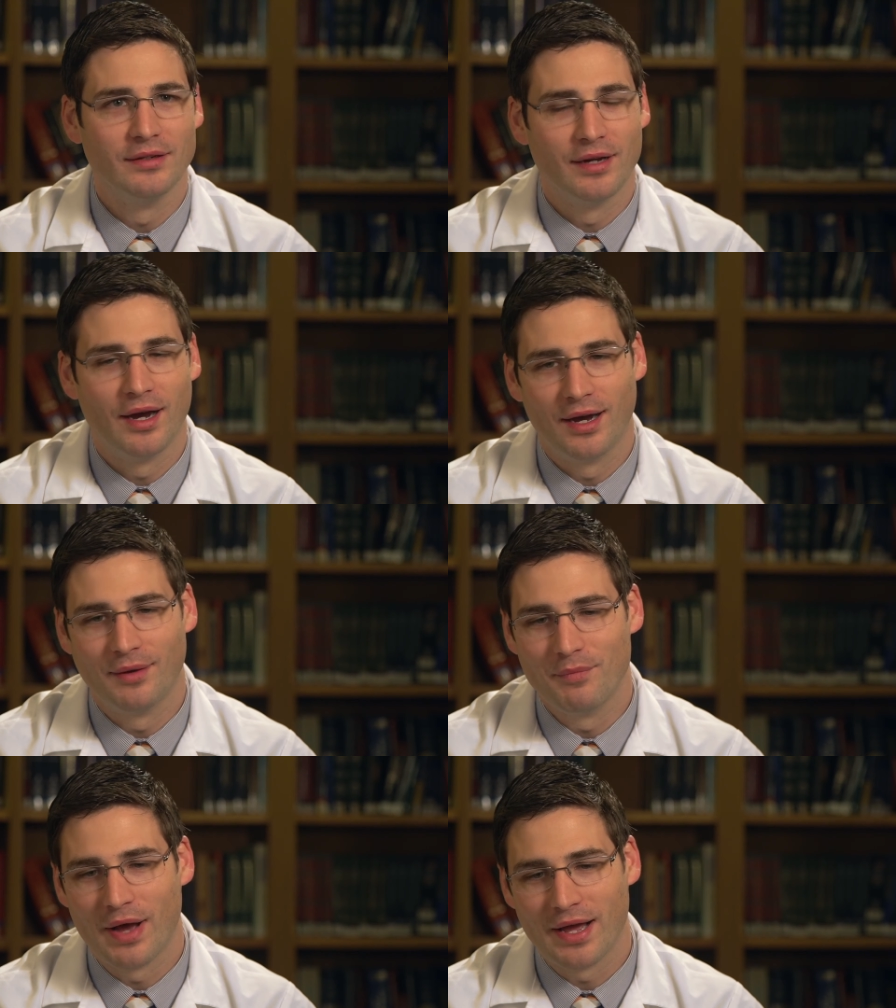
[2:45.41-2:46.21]

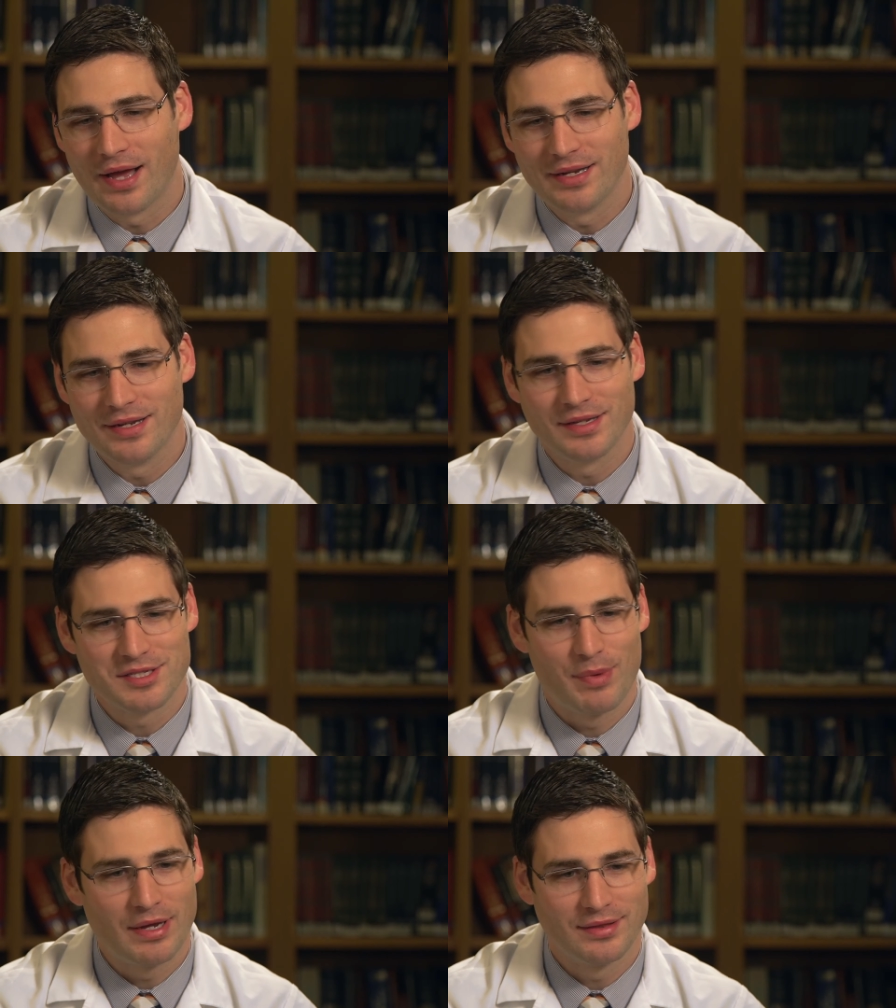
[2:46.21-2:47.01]
Um, I, I didn't
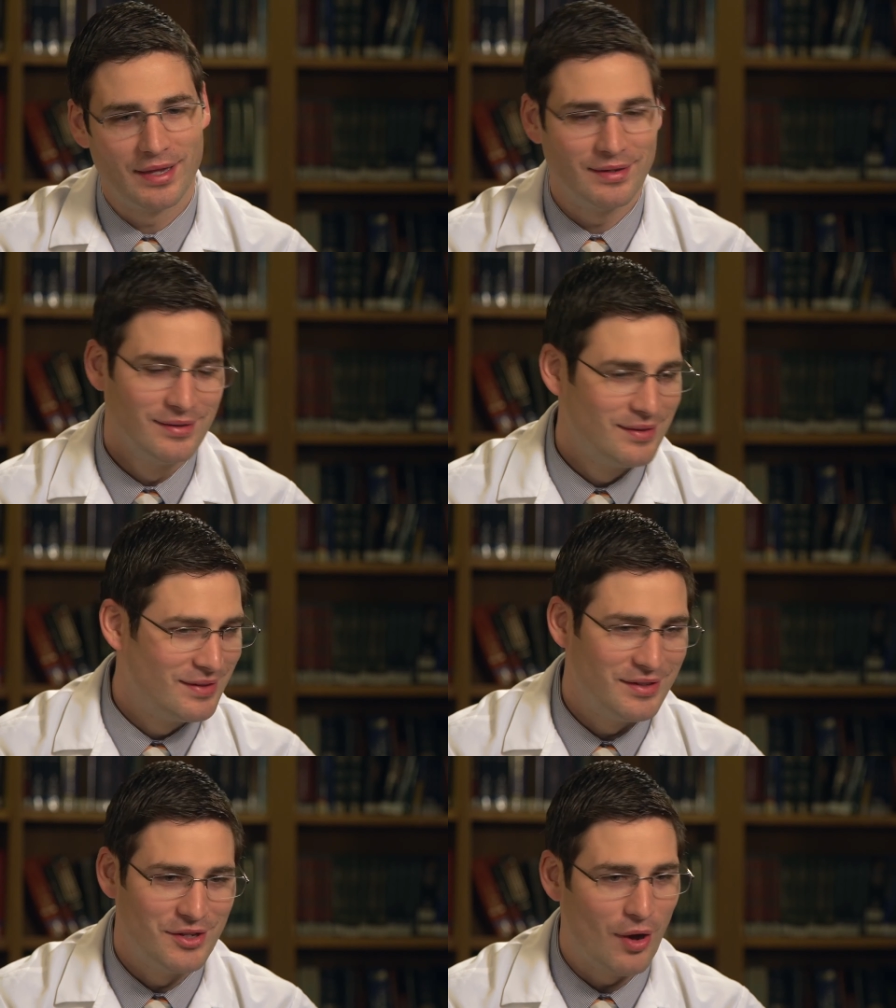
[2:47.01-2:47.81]
expect that
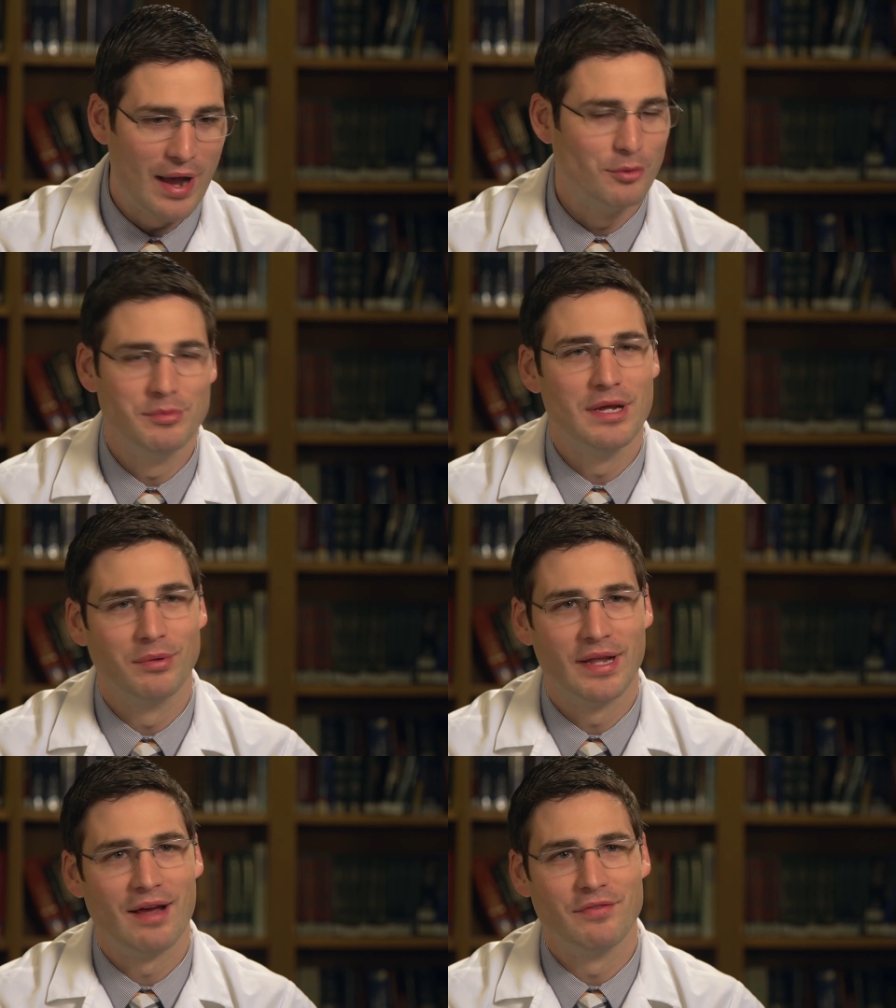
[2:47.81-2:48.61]
you know, I would be
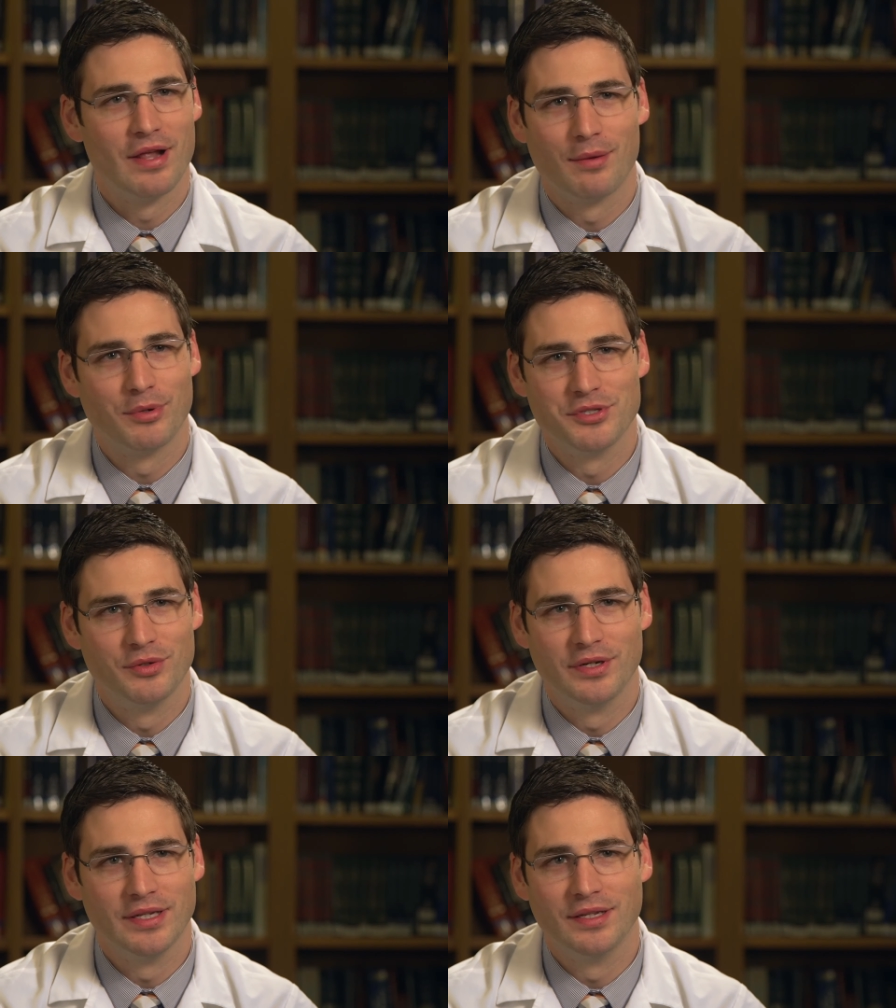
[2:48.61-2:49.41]
able to have that opportunity.